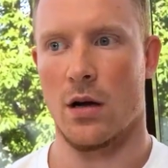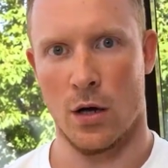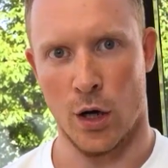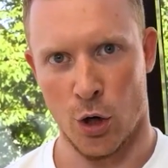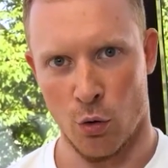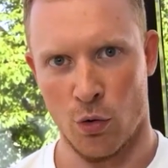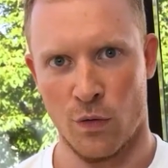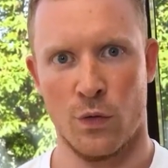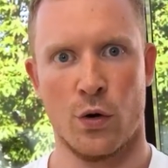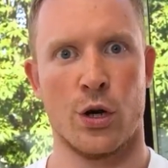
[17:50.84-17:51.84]
a lower
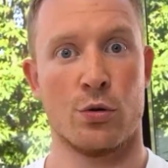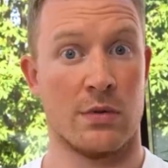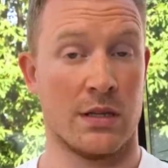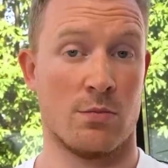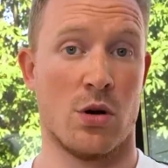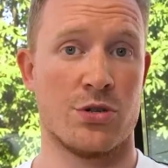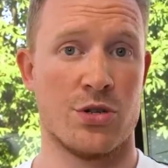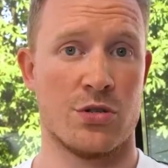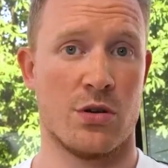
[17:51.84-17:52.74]
volume and the margins